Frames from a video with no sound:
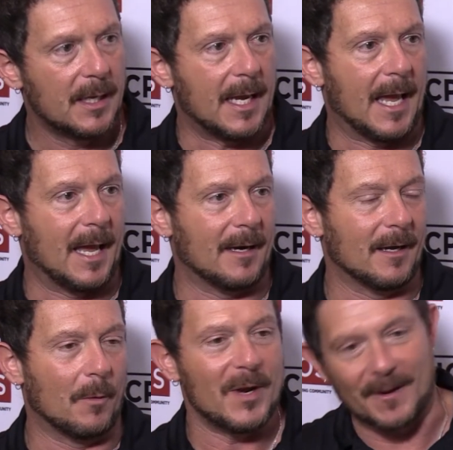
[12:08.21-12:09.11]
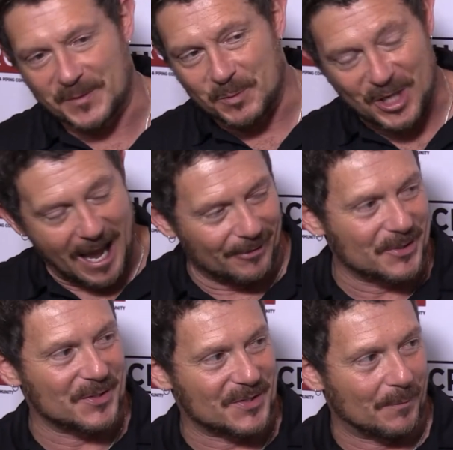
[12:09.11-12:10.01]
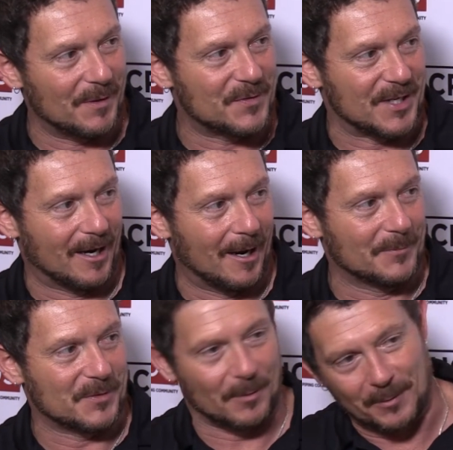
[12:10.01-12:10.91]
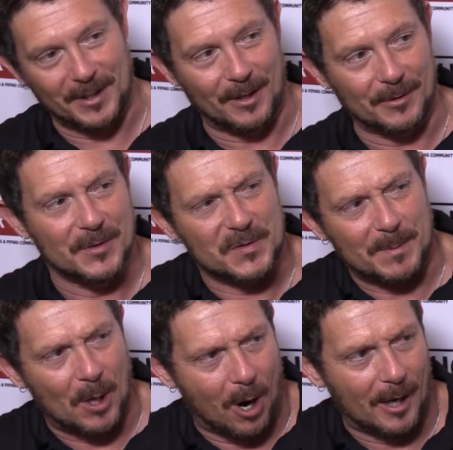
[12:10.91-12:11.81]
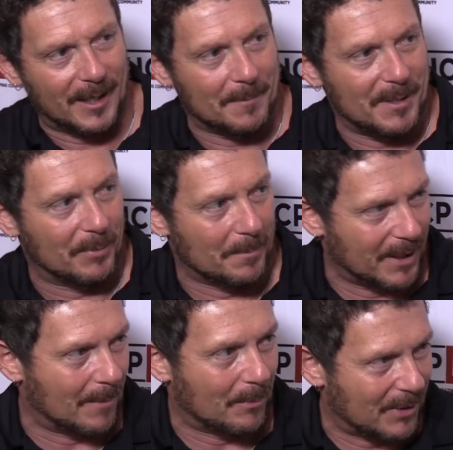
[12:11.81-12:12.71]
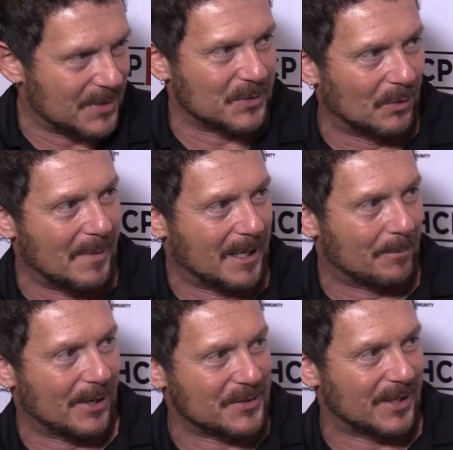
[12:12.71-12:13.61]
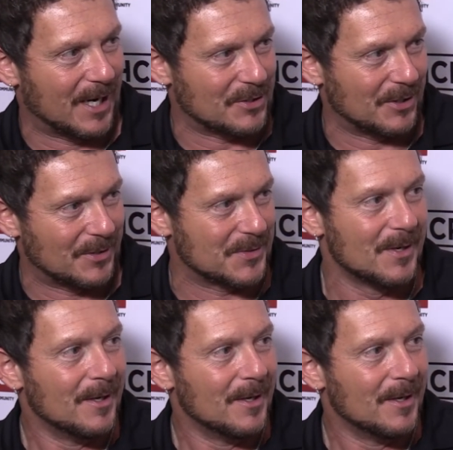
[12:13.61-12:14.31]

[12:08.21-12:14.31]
And we have some challenges that we've set up. So, it used to be hard to get people to pick up a press tool and make a press connection because